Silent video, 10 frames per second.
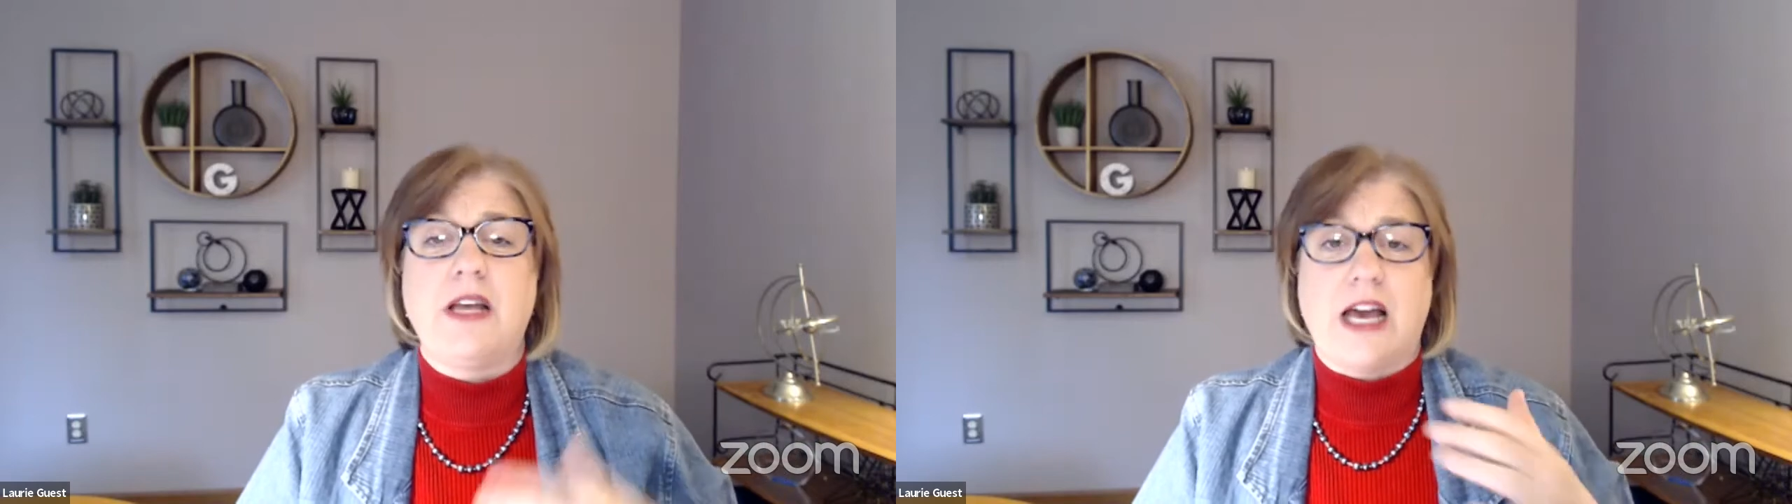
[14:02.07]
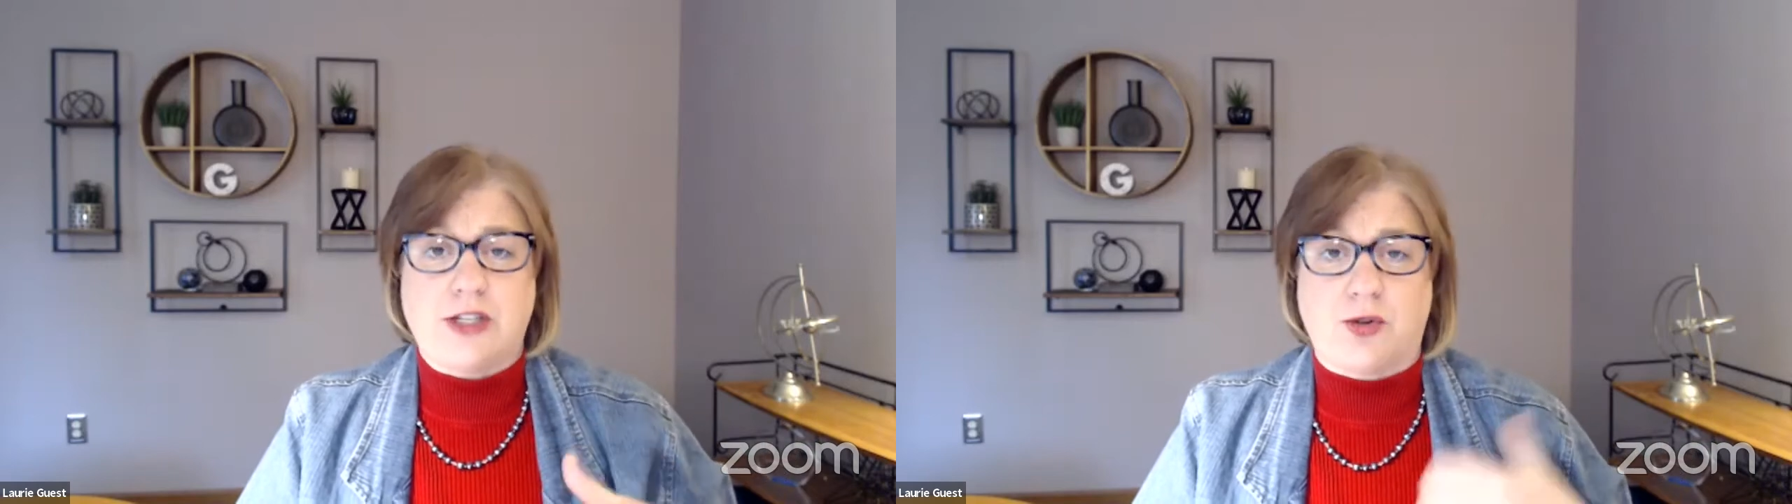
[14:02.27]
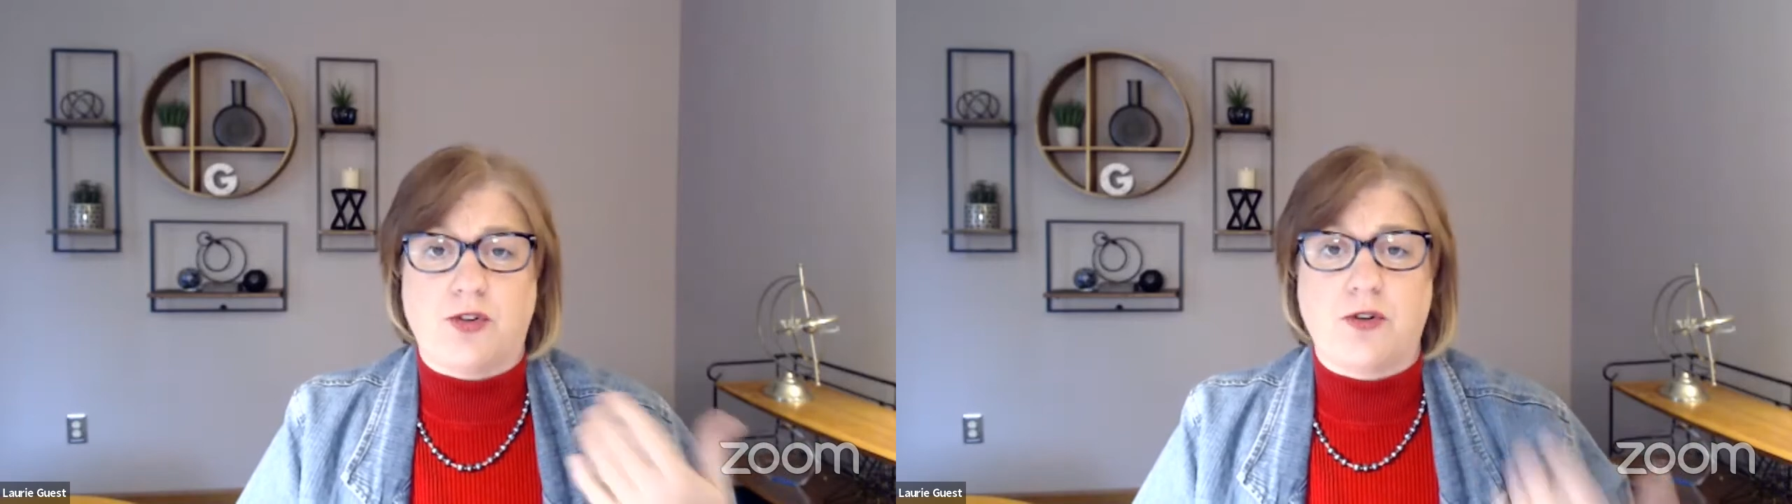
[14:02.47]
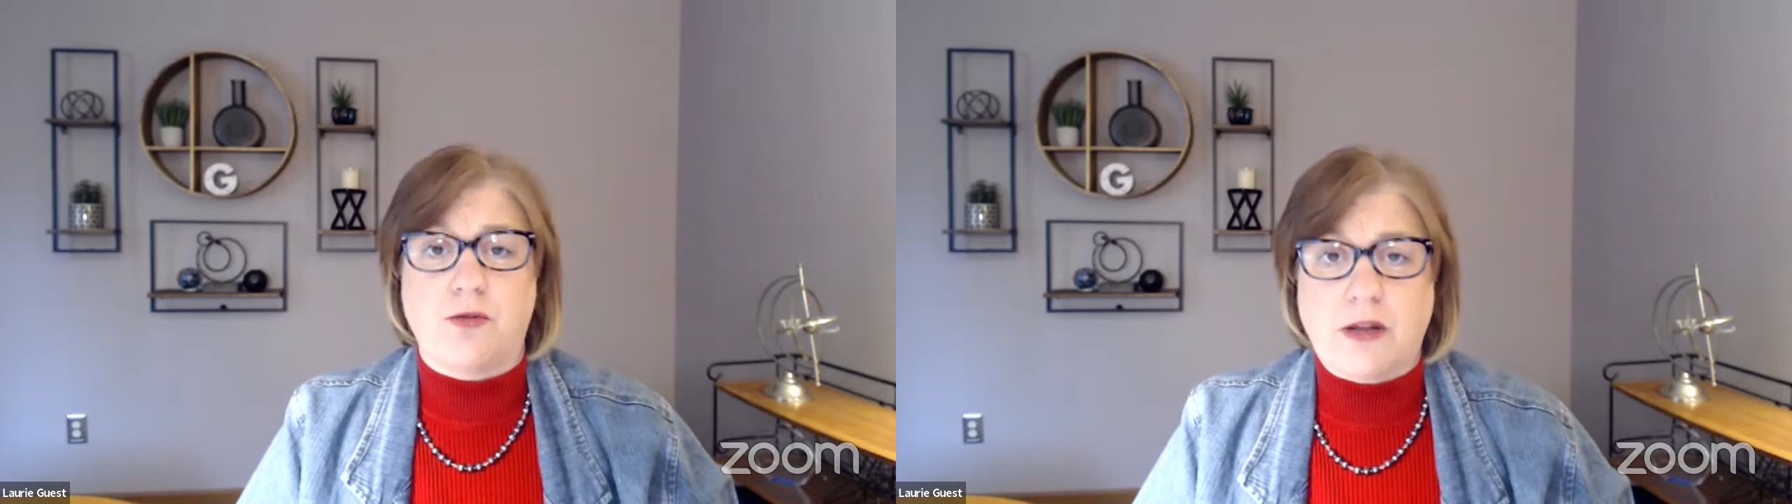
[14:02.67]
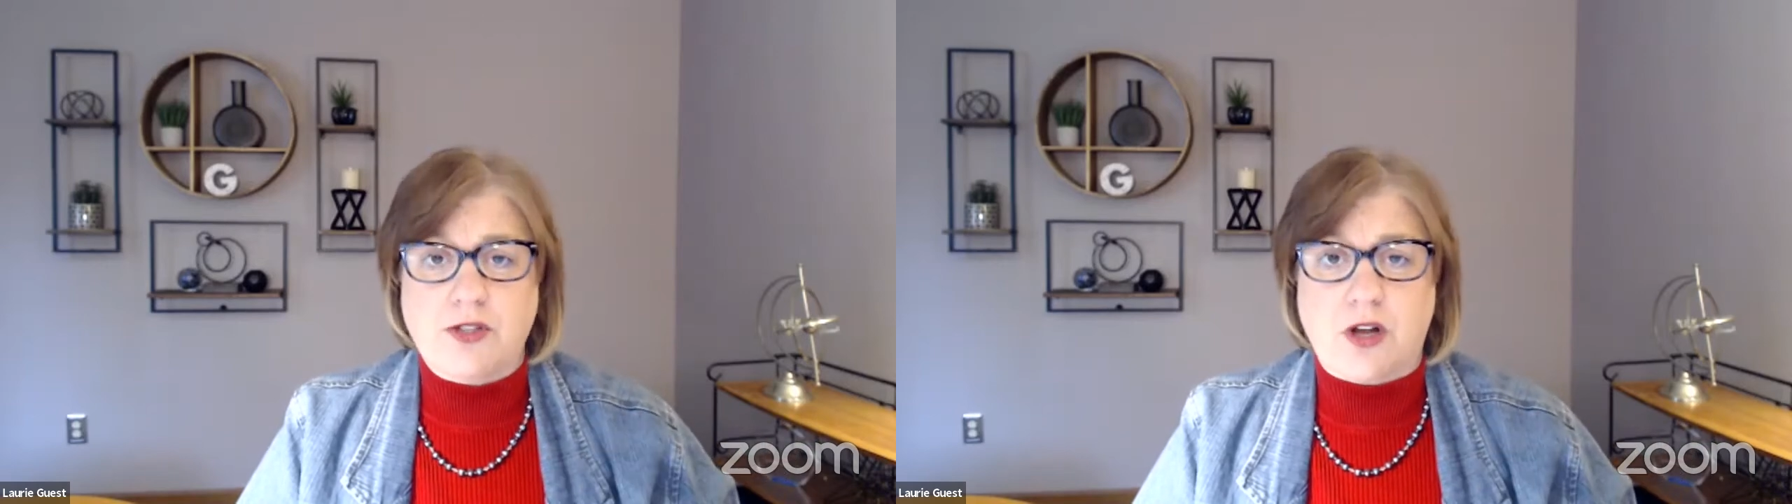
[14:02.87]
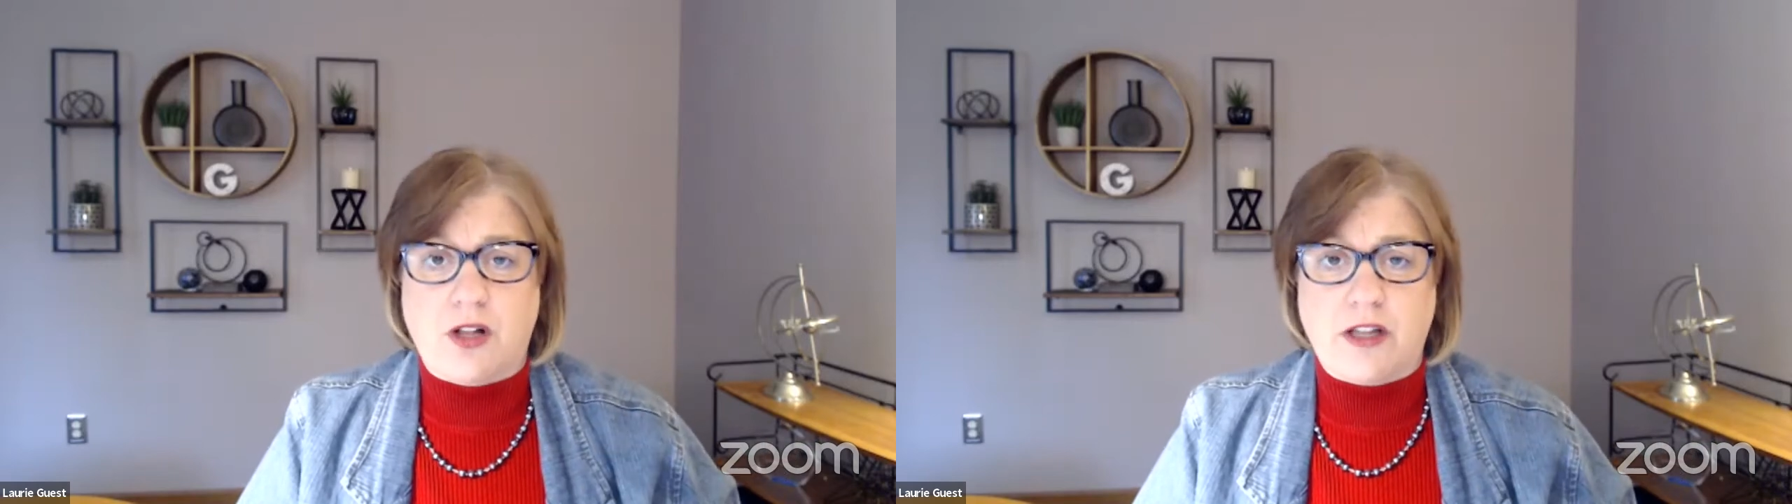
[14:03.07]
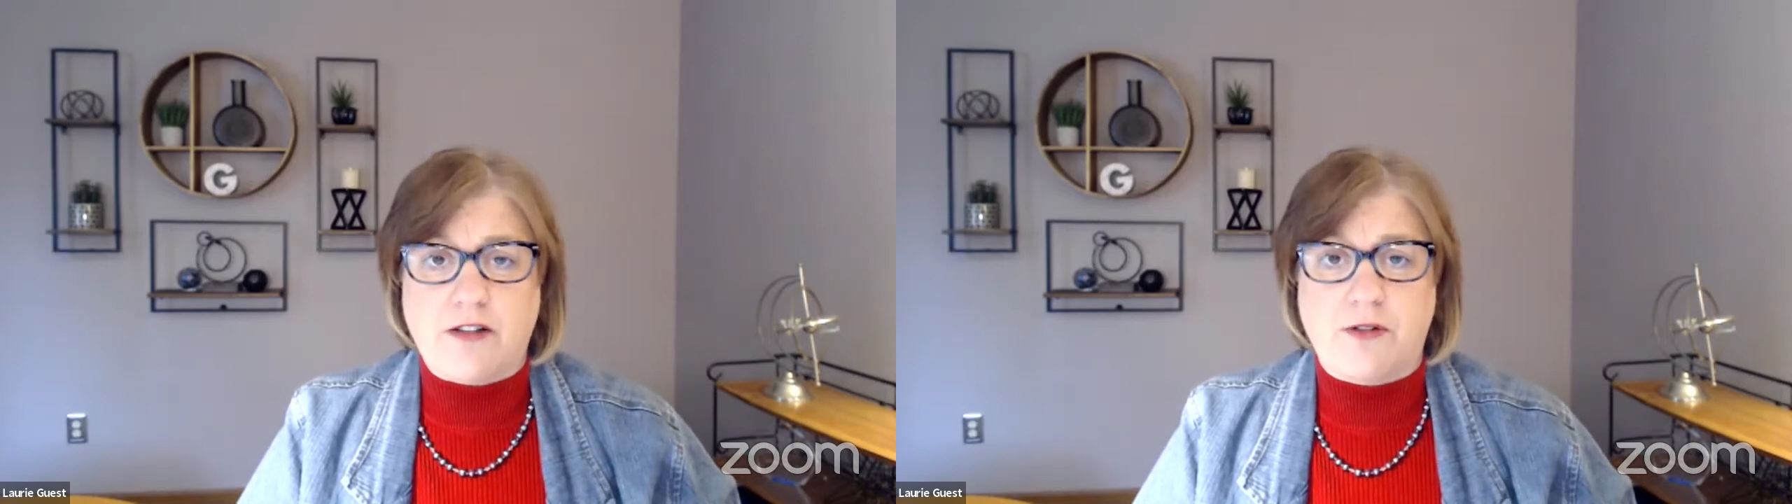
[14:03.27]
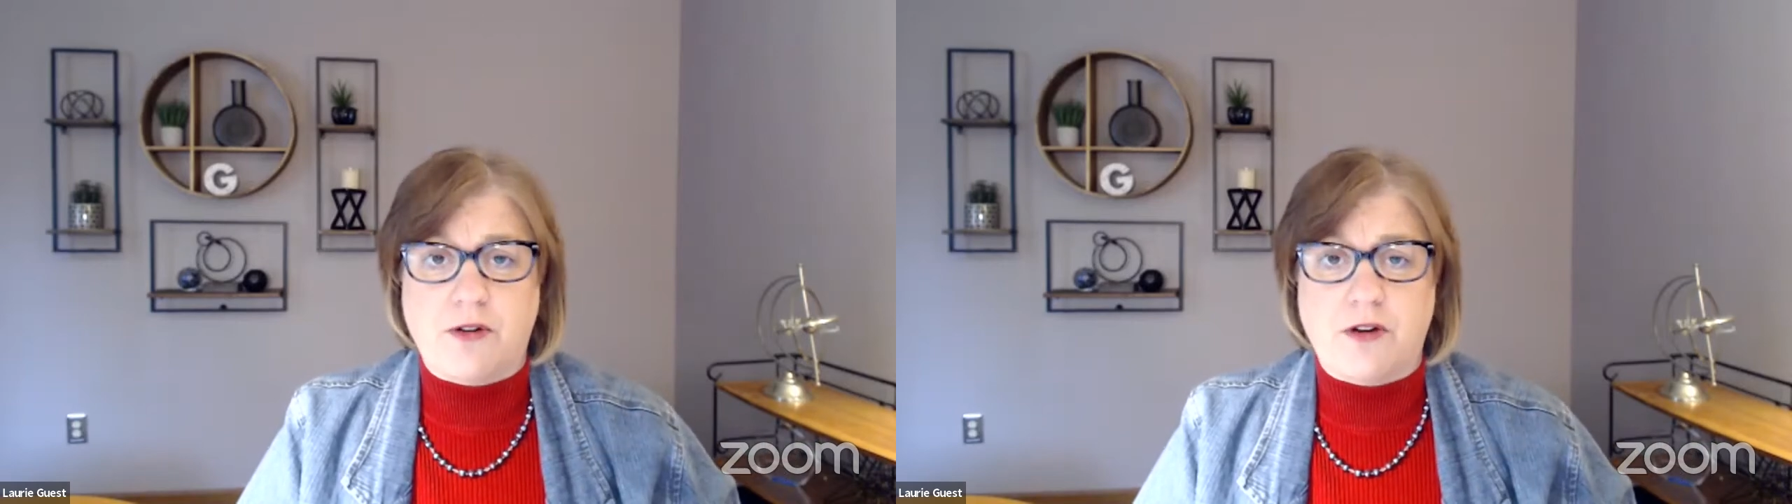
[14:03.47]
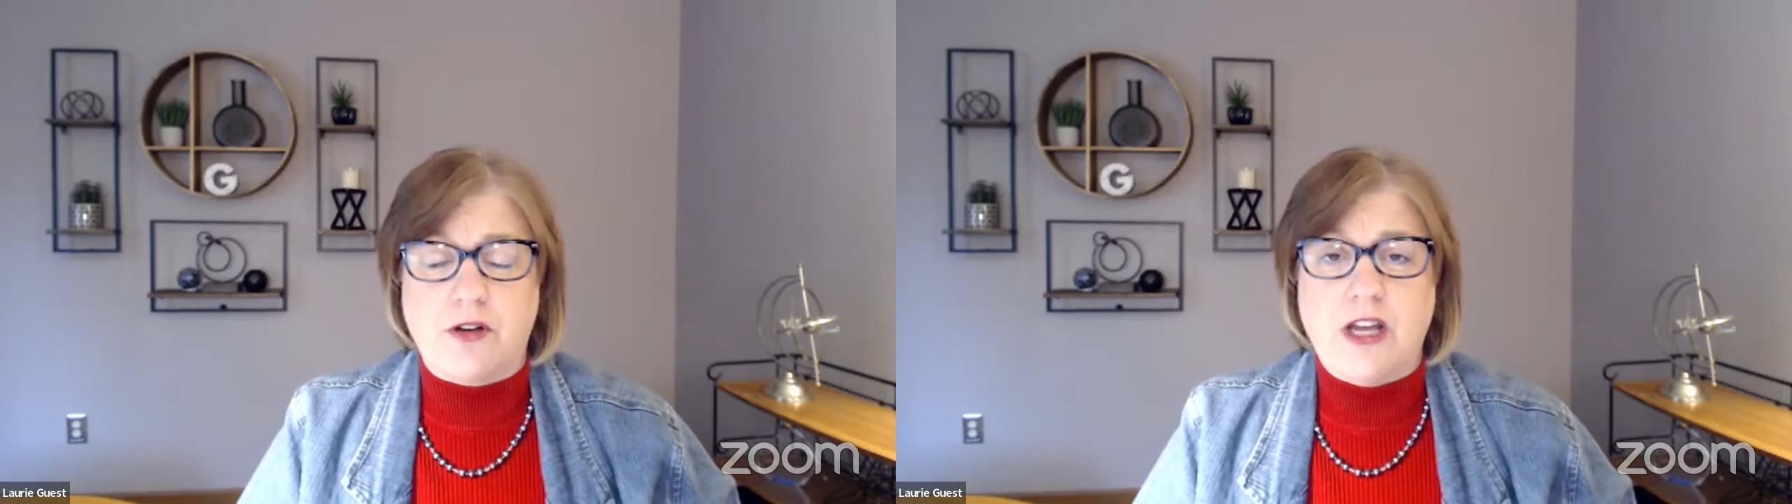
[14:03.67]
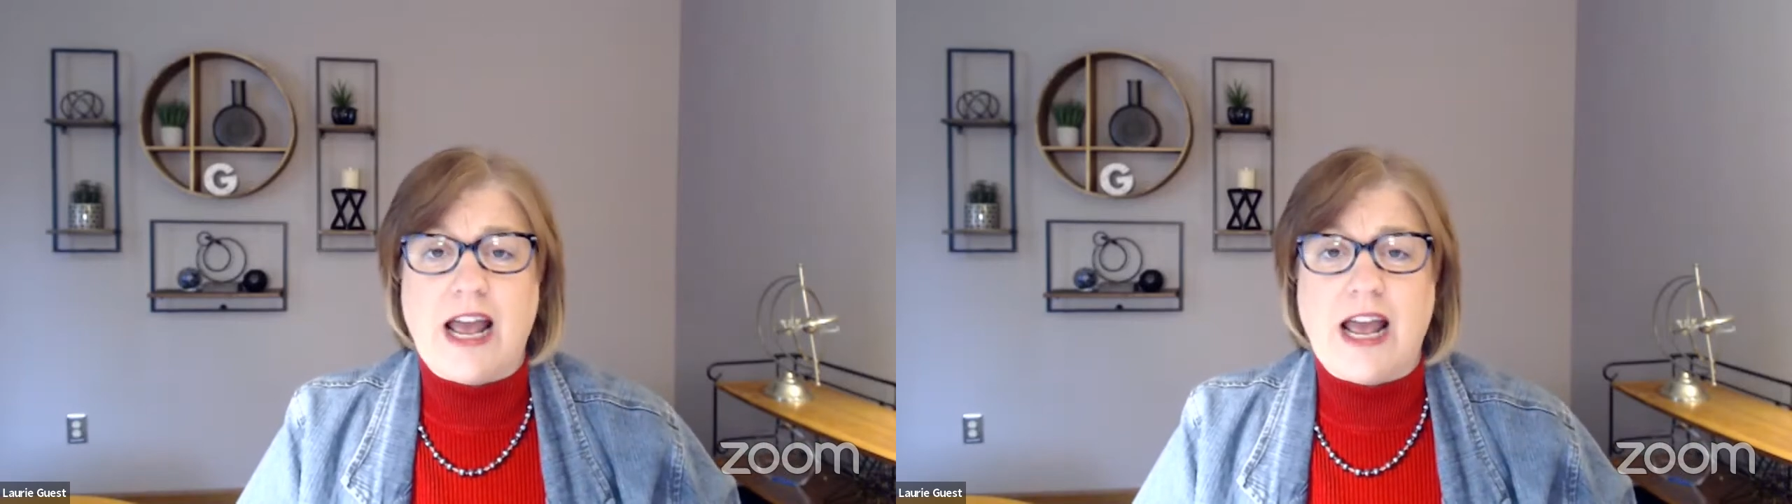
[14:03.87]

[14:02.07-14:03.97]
I told her what I was calling for,